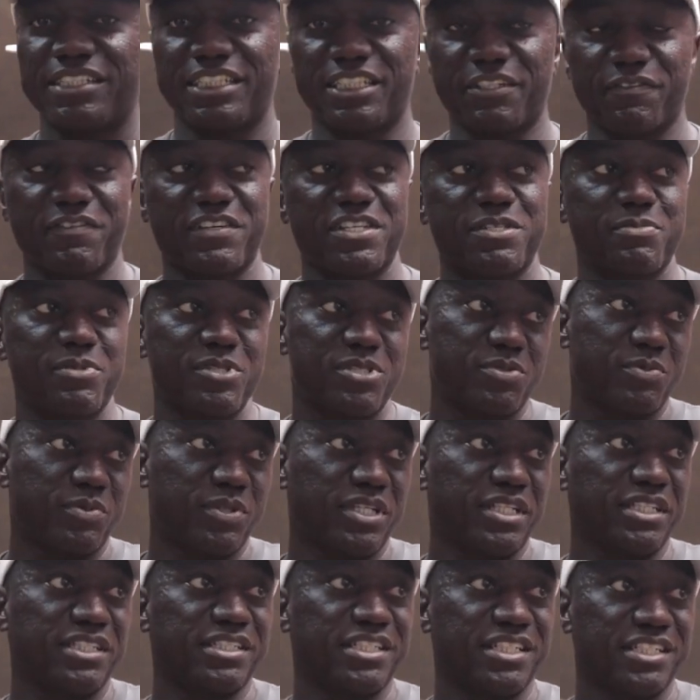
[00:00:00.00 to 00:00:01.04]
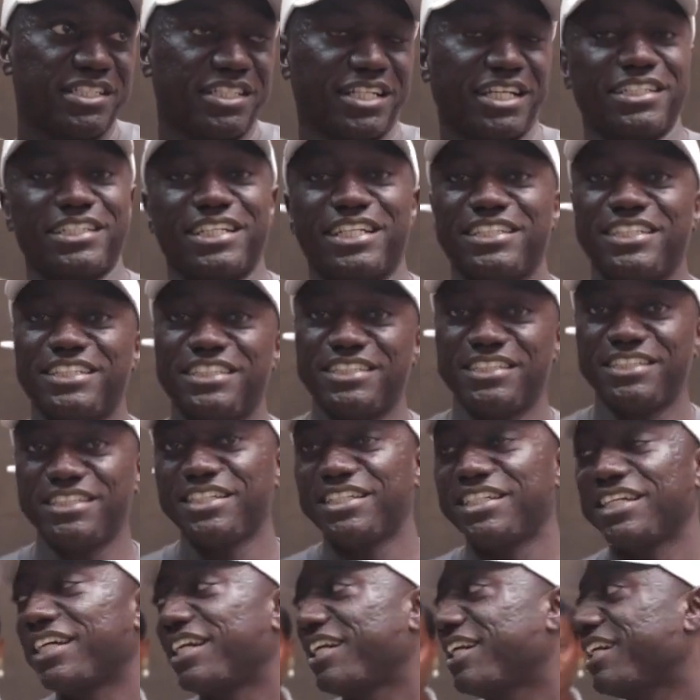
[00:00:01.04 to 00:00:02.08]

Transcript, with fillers: The difference between an LED